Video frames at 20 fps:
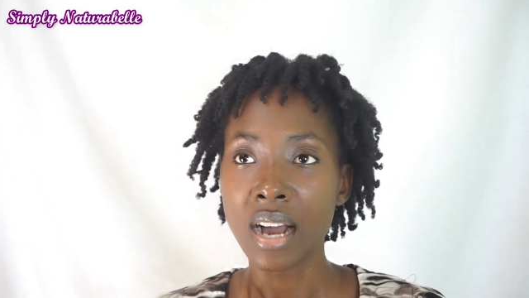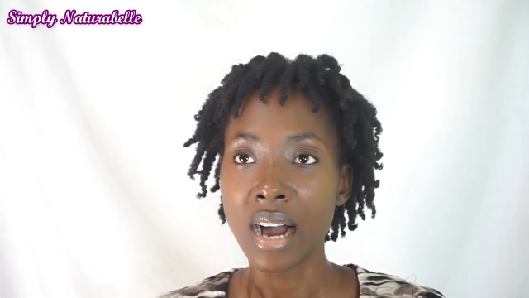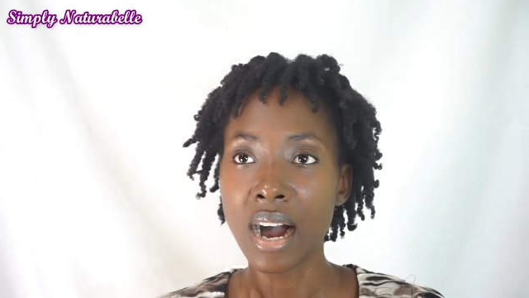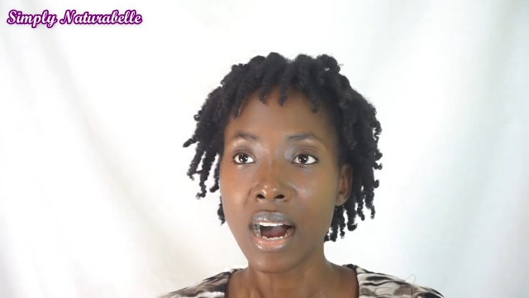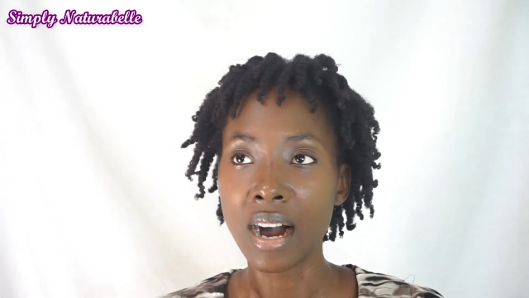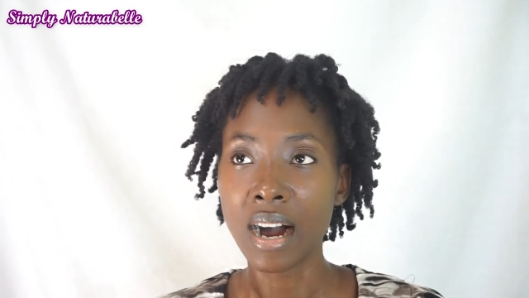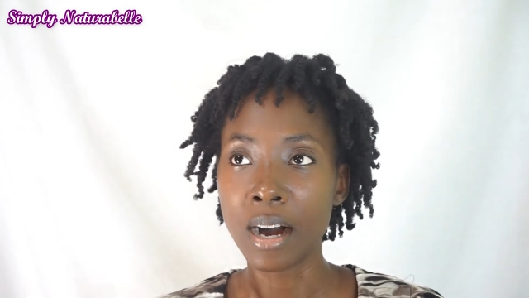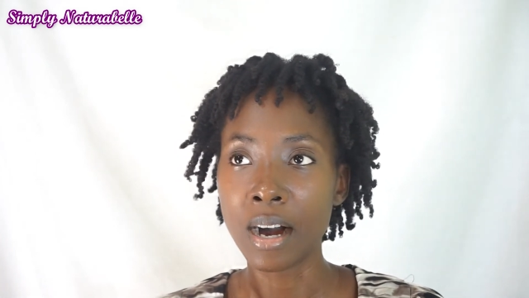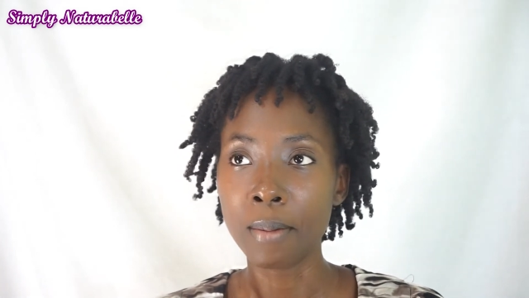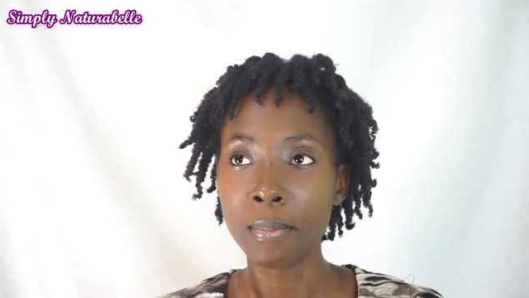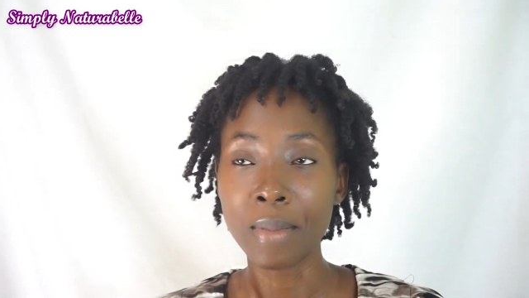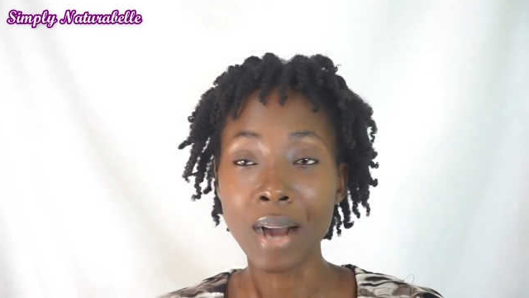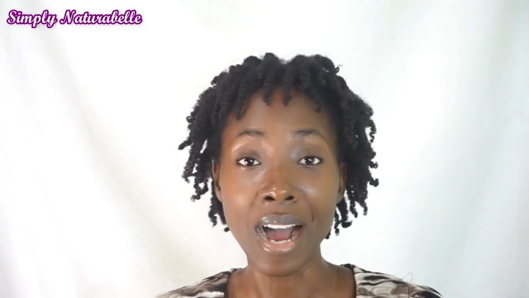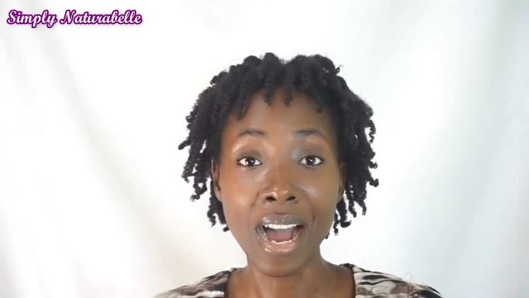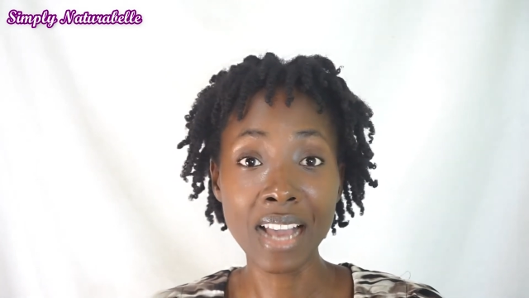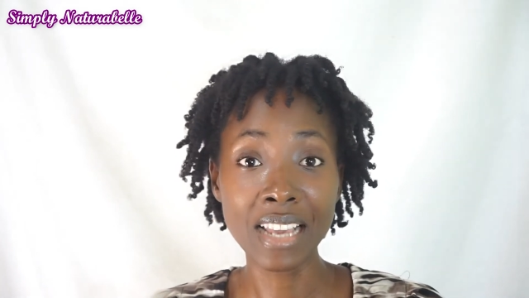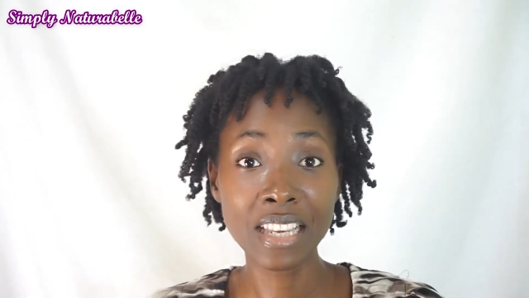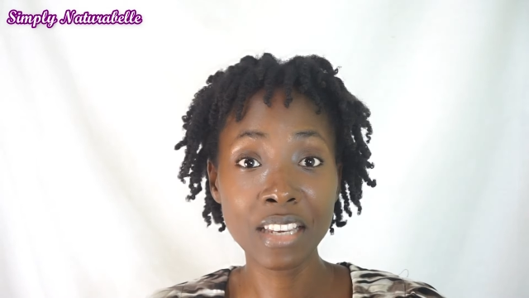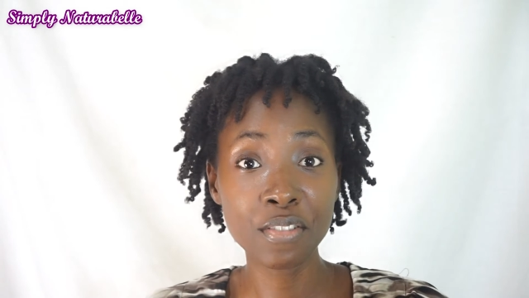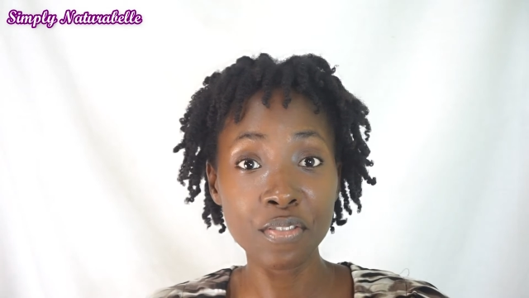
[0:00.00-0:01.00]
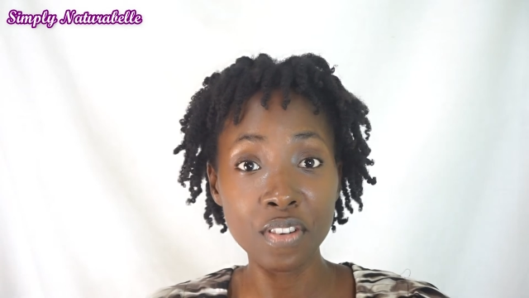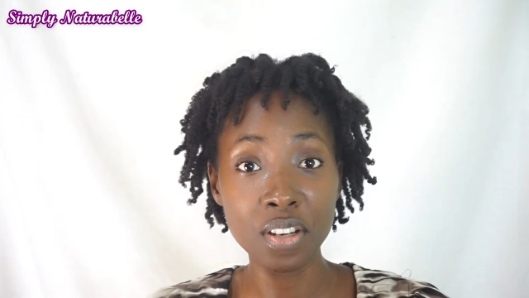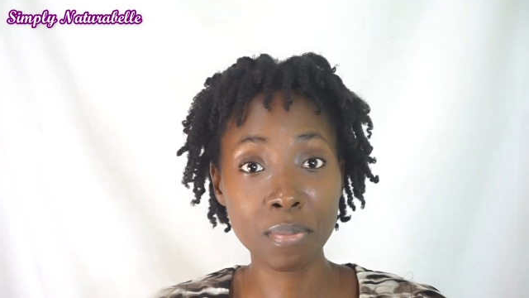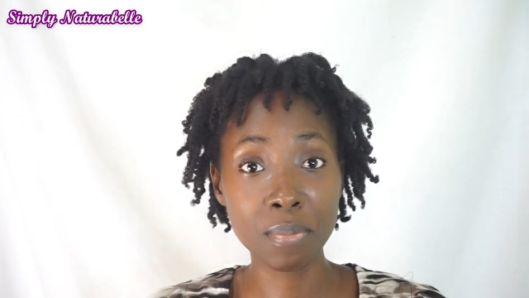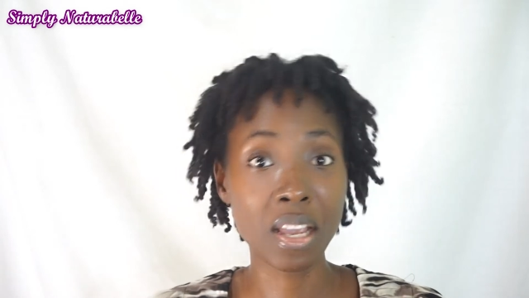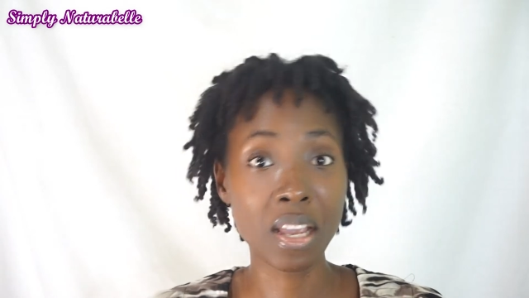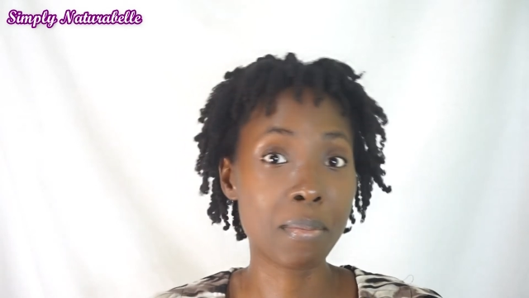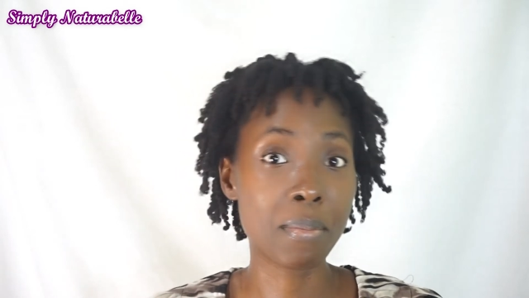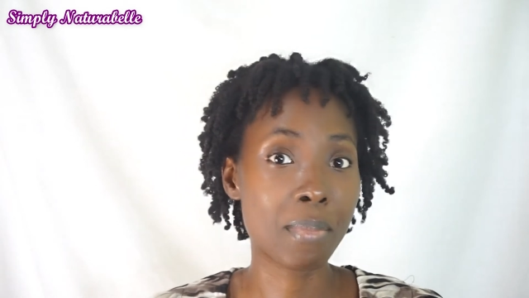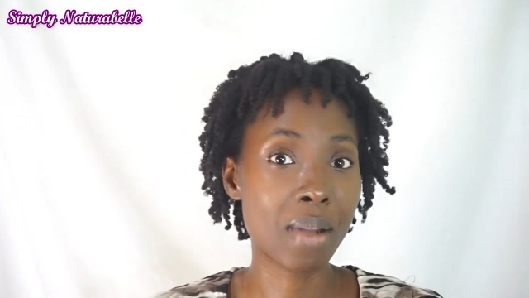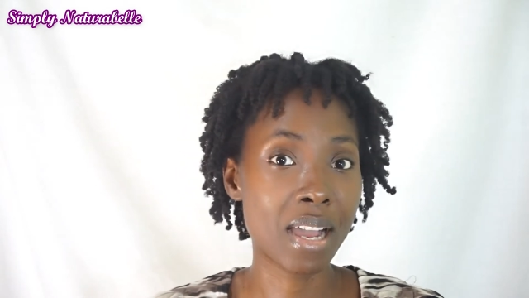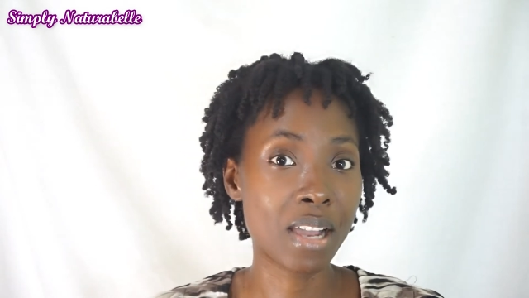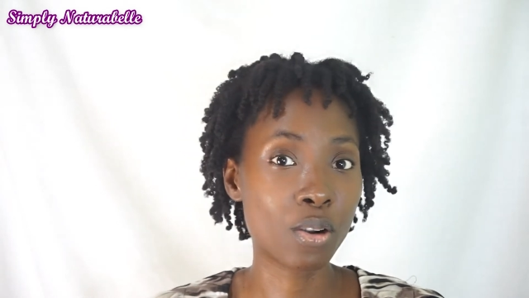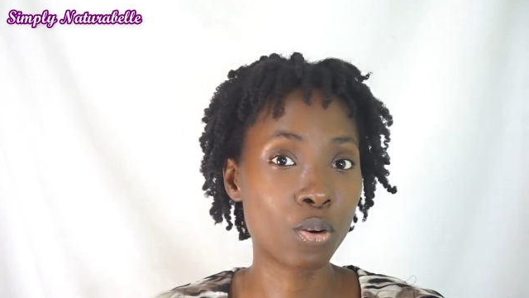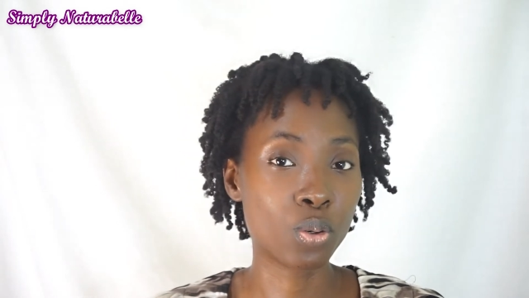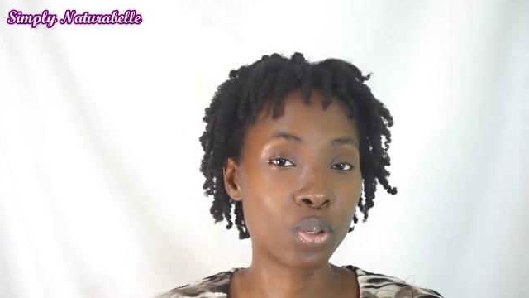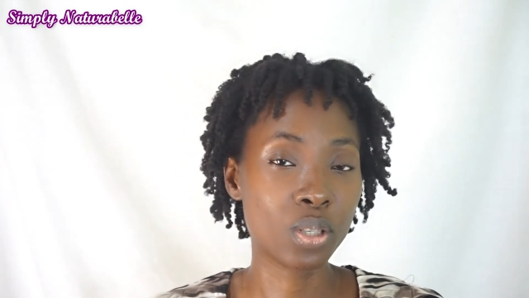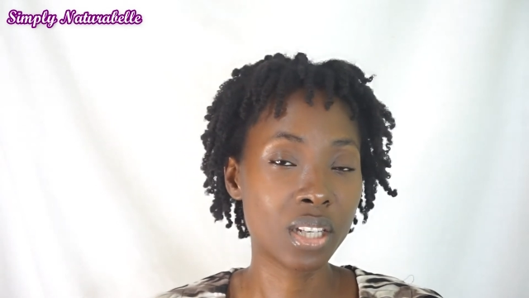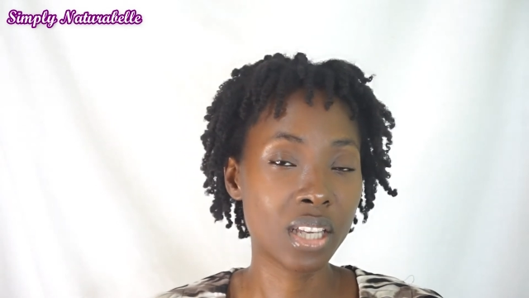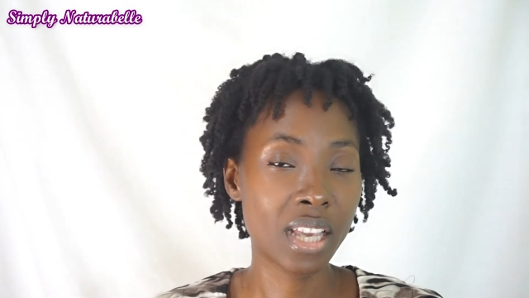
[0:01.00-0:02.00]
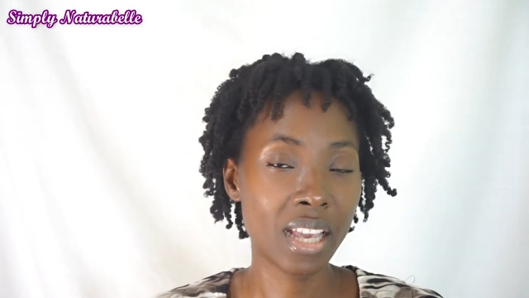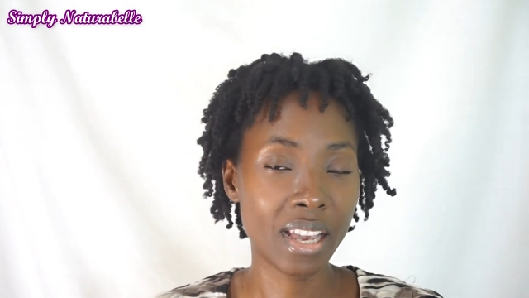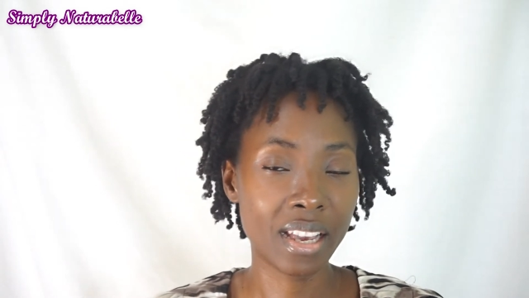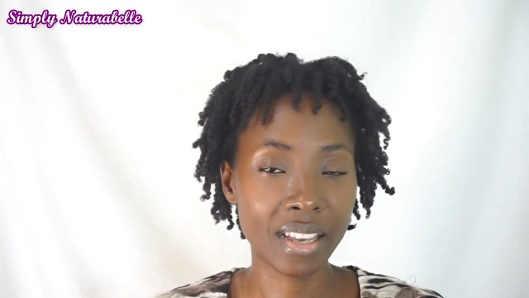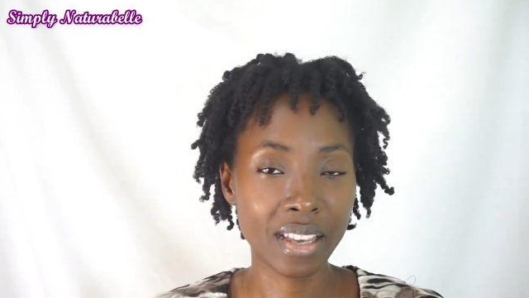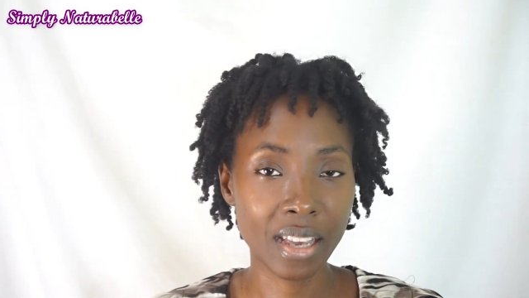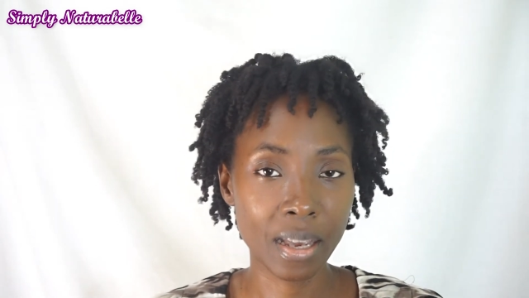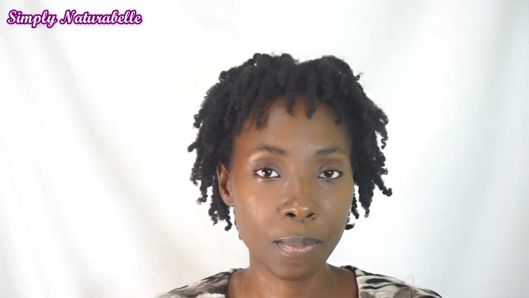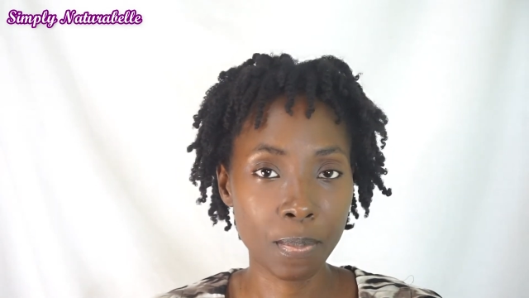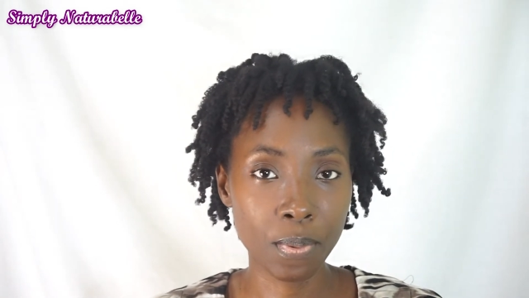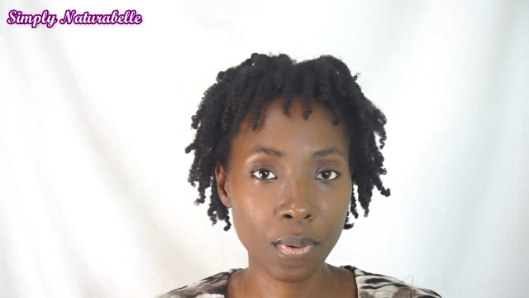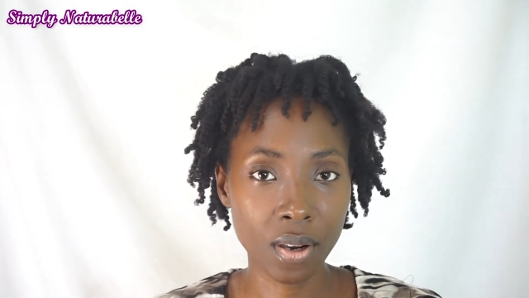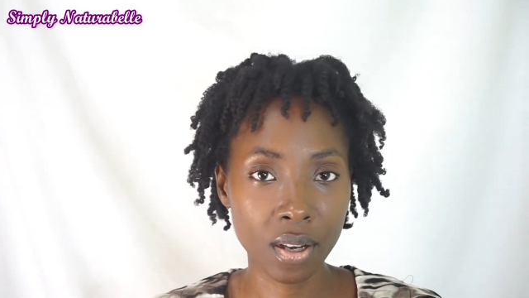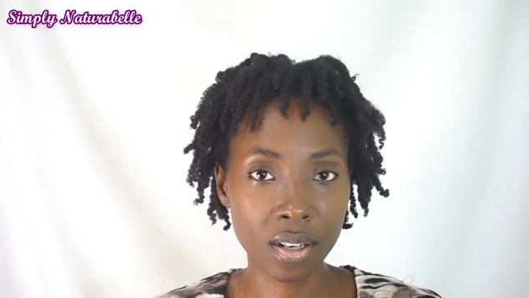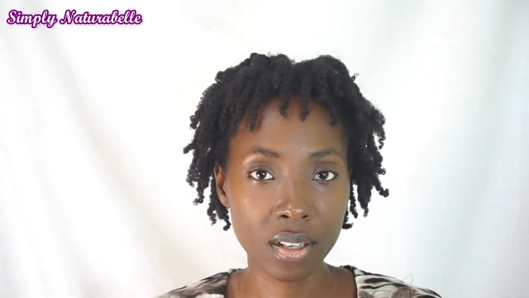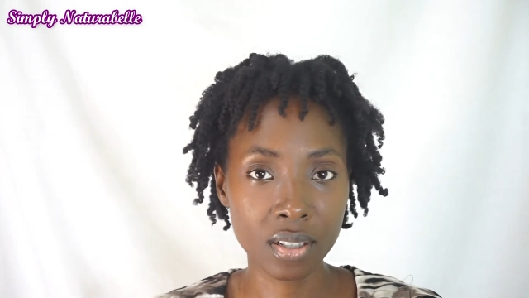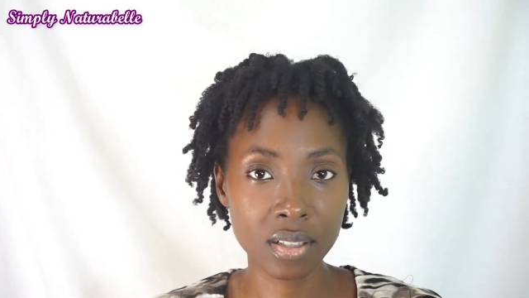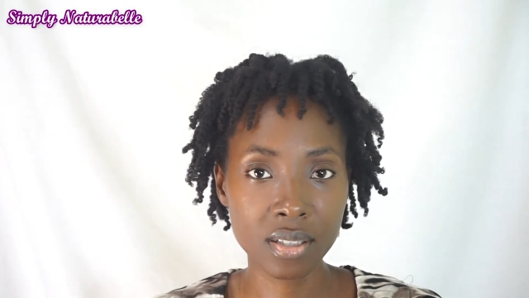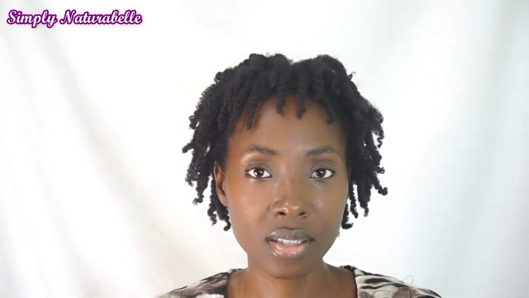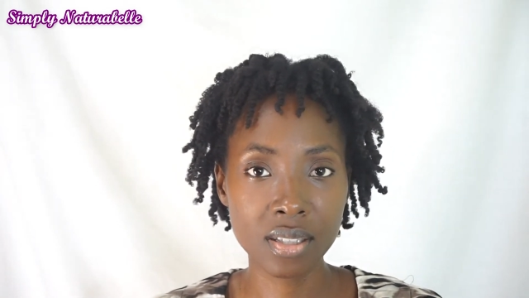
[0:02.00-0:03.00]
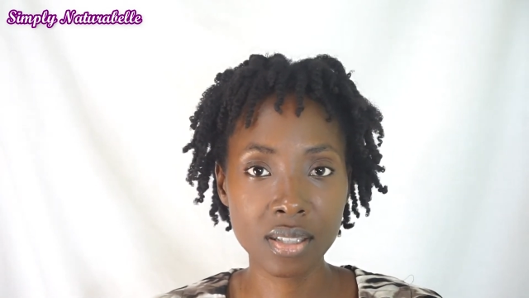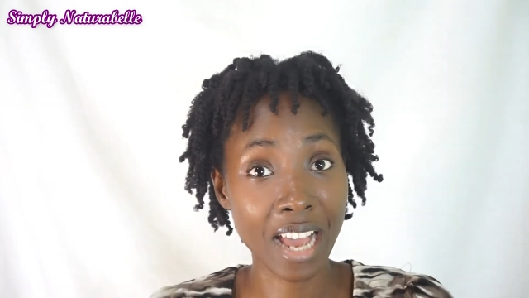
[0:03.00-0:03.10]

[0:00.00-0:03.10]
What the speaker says: I even make my own hair care products.